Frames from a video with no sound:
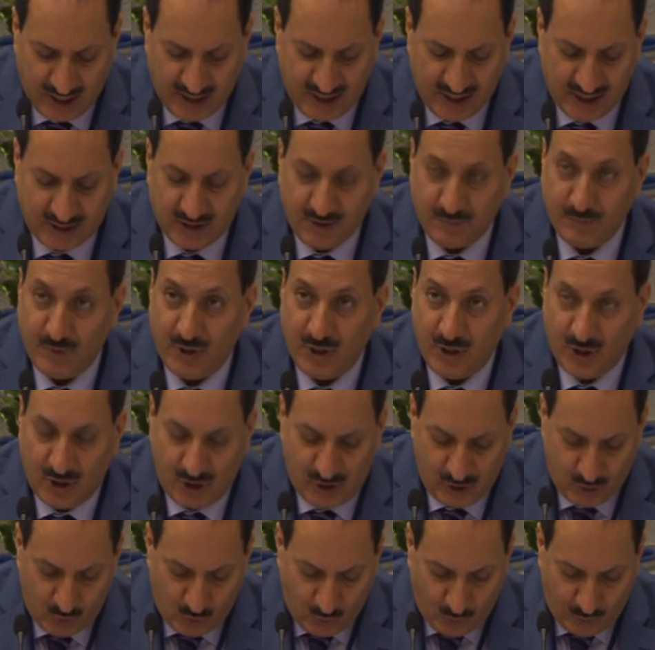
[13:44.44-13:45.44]
There
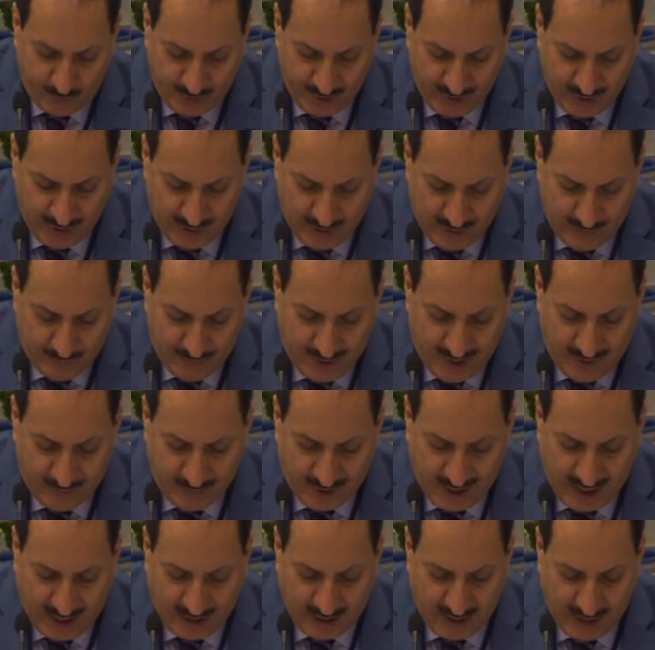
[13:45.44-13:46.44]
is no
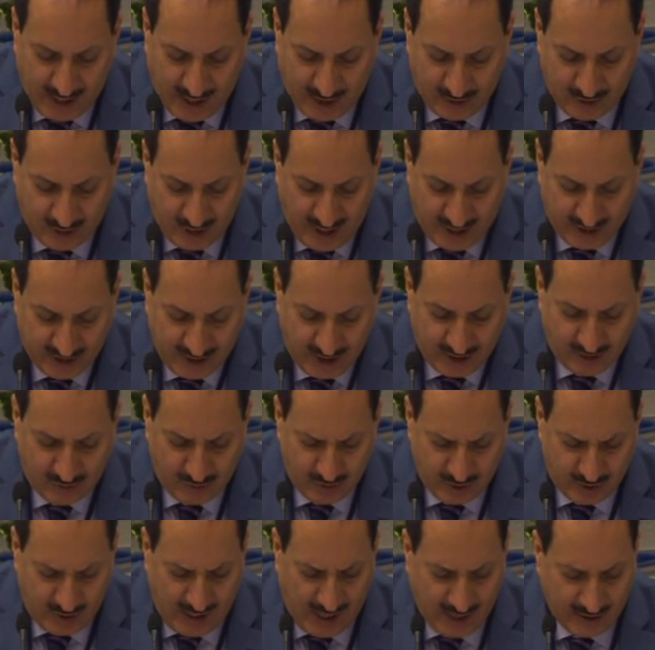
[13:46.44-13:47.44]
perfect culture,
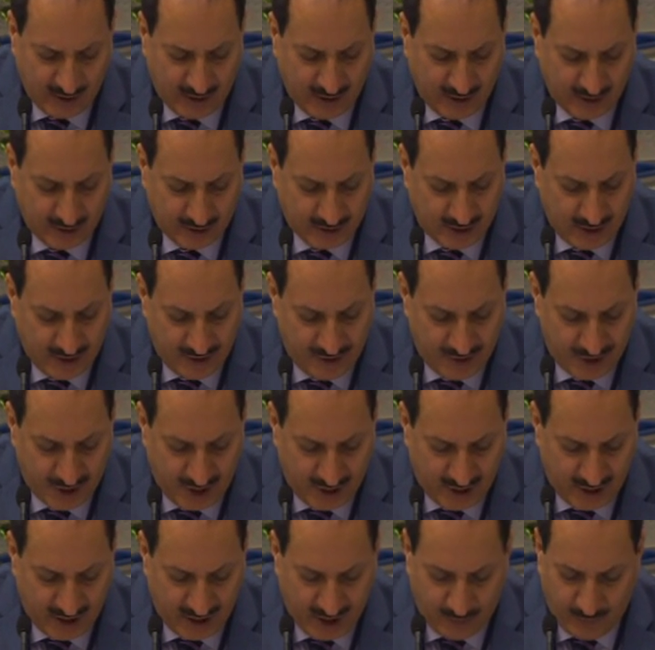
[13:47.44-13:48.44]
nor a useless
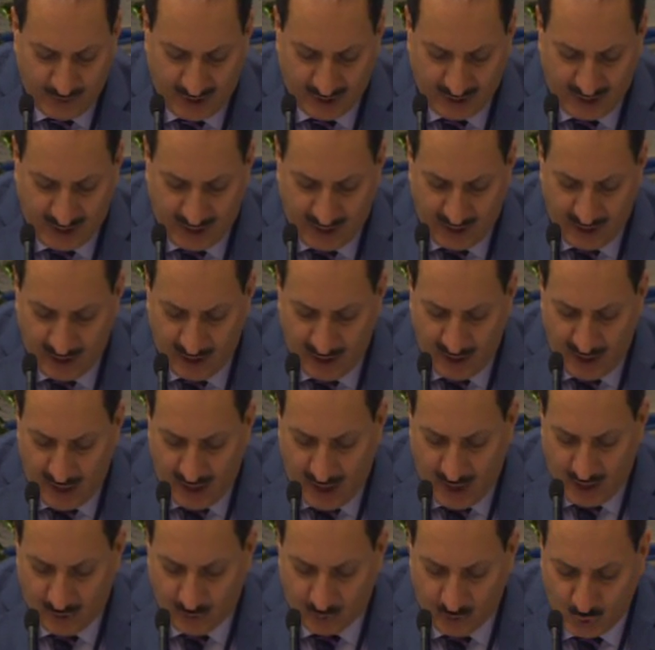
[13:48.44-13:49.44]
culture.
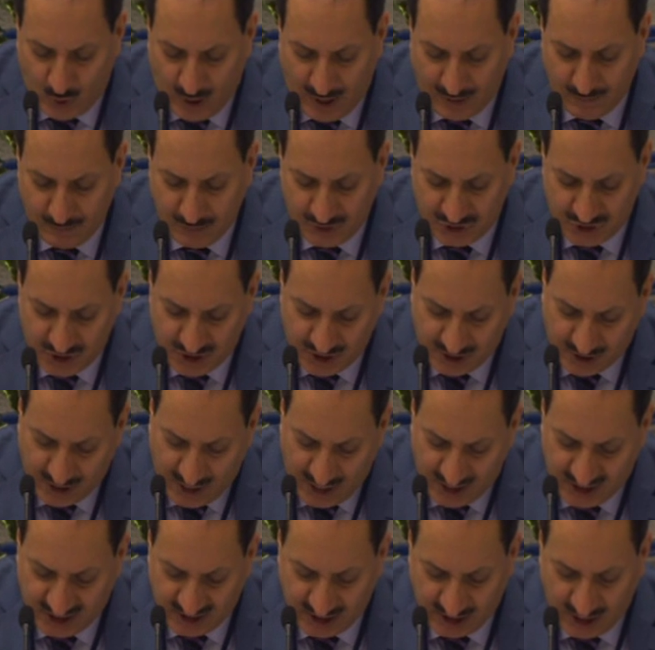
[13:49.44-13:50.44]
Therefore, there is no
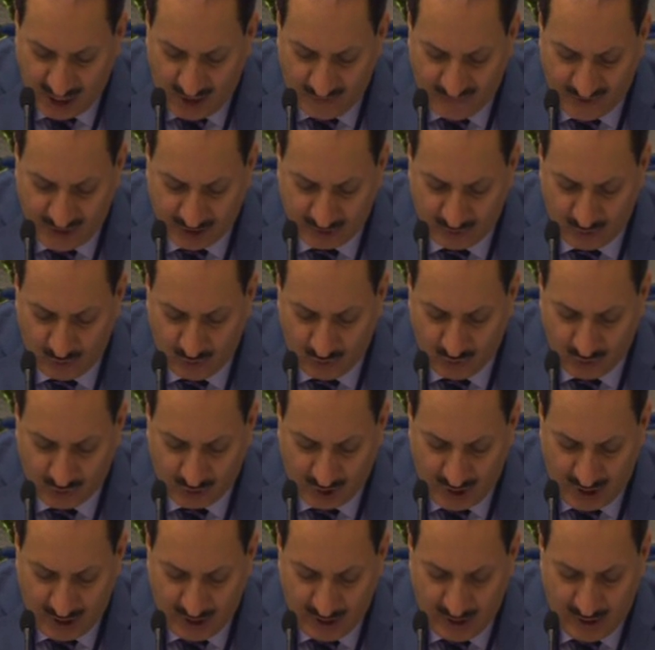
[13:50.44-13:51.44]
culture that has
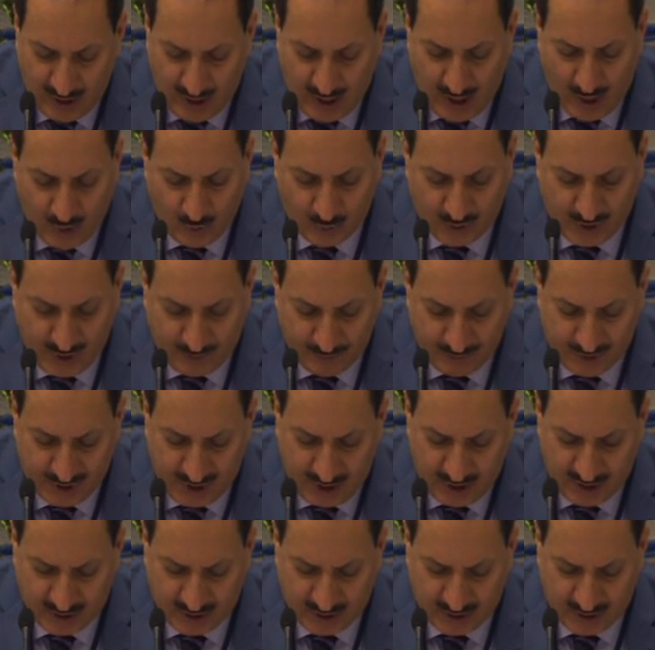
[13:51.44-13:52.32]
the right to